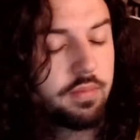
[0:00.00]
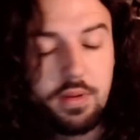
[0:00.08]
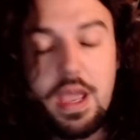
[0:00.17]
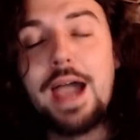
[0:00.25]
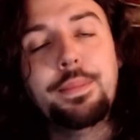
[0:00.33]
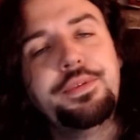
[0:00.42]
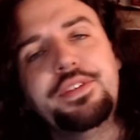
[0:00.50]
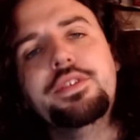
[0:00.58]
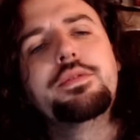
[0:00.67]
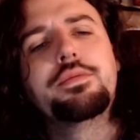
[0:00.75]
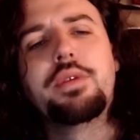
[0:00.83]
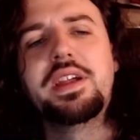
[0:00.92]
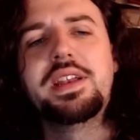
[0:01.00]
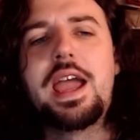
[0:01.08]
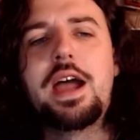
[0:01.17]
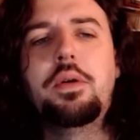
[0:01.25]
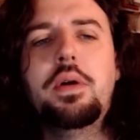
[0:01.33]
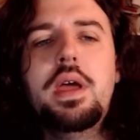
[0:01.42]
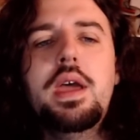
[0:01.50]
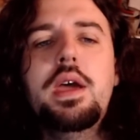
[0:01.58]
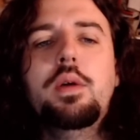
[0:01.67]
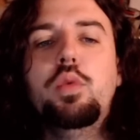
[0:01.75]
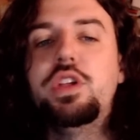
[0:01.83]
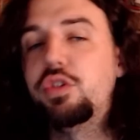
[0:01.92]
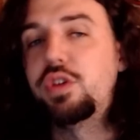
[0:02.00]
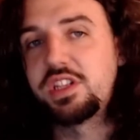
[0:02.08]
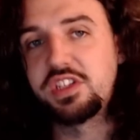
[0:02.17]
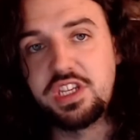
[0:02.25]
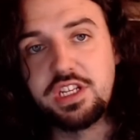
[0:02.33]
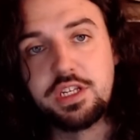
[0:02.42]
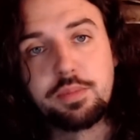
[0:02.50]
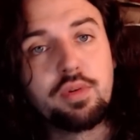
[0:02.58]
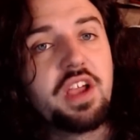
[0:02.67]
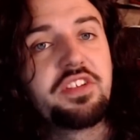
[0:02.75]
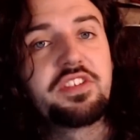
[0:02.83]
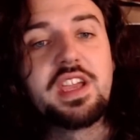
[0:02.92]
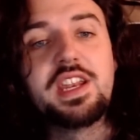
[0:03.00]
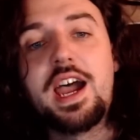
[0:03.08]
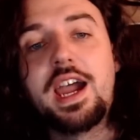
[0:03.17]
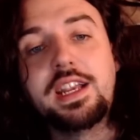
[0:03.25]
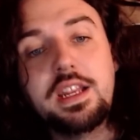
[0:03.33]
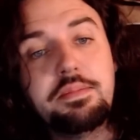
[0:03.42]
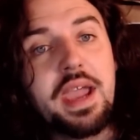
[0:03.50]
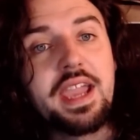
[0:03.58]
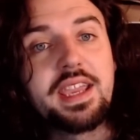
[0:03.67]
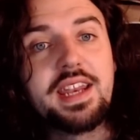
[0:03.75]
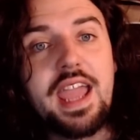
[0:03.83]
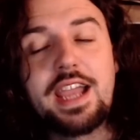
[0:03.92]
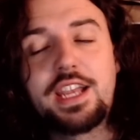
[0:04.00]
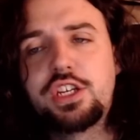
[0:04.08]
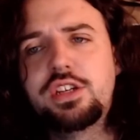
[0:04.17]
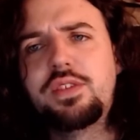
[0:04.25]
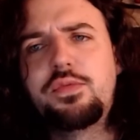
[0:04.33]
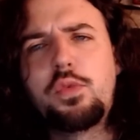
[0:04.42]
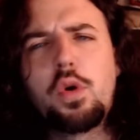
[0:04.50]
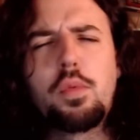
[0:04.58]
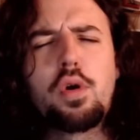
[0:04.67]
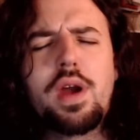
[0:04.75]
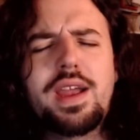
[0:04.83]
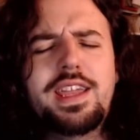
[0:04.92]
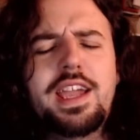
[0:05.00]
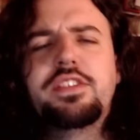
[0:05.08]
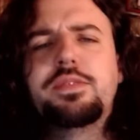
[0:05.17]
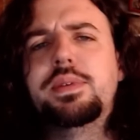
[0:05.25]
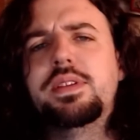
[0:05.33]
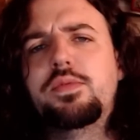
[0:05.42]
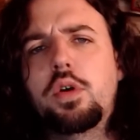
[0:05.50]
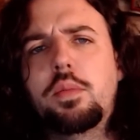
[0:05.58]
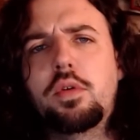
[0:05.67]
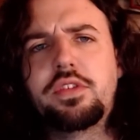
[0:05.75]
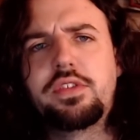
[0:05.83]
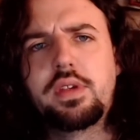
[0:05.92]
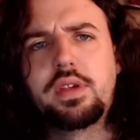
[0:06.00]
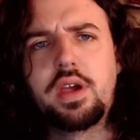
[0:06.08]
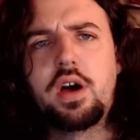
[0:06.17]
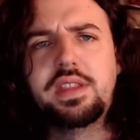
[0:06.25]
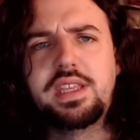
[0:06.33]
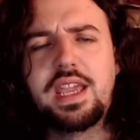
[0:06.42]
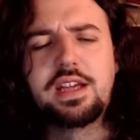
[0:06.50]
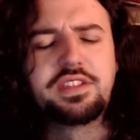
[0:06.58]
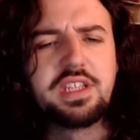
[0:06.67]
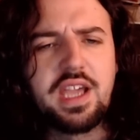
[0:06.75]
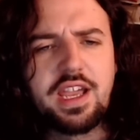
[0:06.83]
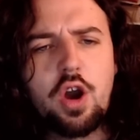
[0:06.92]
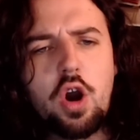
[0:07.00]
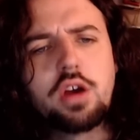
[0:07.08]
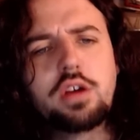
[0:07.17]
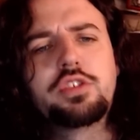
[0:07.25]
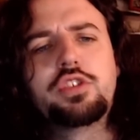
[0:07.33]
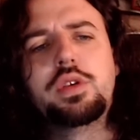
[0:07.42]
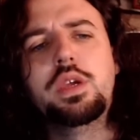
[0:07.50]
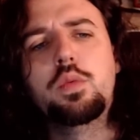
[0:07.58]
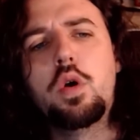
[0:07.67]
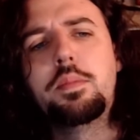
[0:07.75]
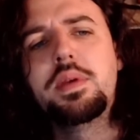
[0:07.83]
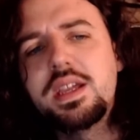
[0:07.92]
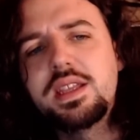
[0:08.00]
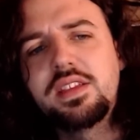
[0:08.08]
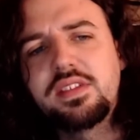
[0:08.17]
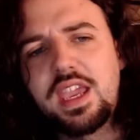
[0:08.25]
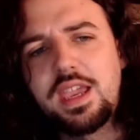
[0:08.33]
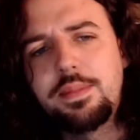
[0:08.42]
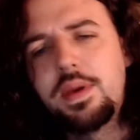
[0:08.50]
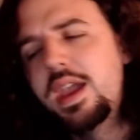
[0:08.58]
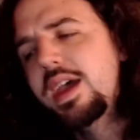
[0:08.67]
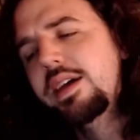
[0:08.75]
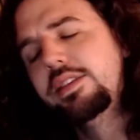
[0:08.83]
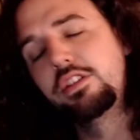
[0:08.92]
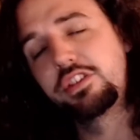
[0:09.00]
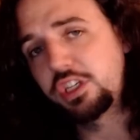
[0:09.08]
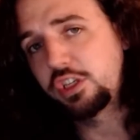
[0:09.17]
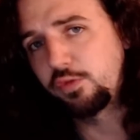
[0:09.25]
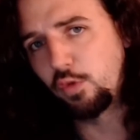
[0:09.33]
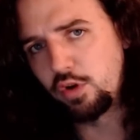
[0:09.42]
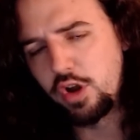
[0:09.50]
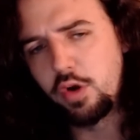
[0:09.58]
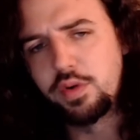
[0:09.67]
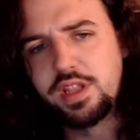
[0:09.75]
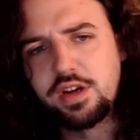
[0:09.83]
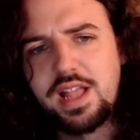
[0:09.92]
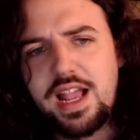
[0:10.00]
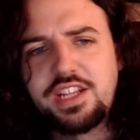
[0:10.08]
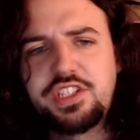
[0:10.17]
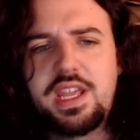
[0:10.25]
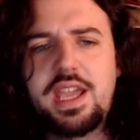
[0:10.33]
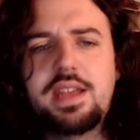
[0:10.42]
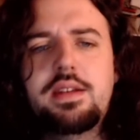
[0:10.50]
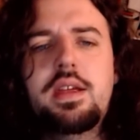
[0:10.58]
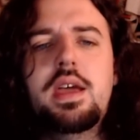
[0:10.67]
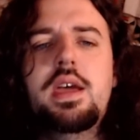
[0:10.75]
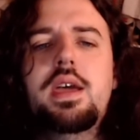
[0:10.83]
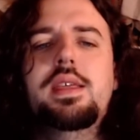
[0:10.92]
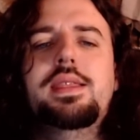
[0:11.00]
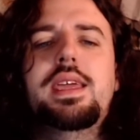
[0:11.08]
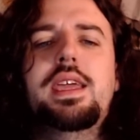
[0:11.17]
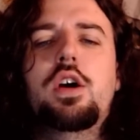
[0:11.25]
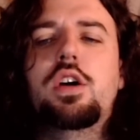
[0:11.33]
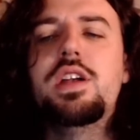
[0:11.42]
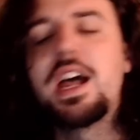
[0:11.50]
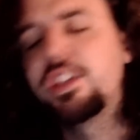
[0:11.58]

absent right now. We do get to see DeBrusk and Heinen back in action, and Forbort, I guess, but Forbort's on the LTIR, so he won't be in this game. They're 6-4-0 in their last 10. They are not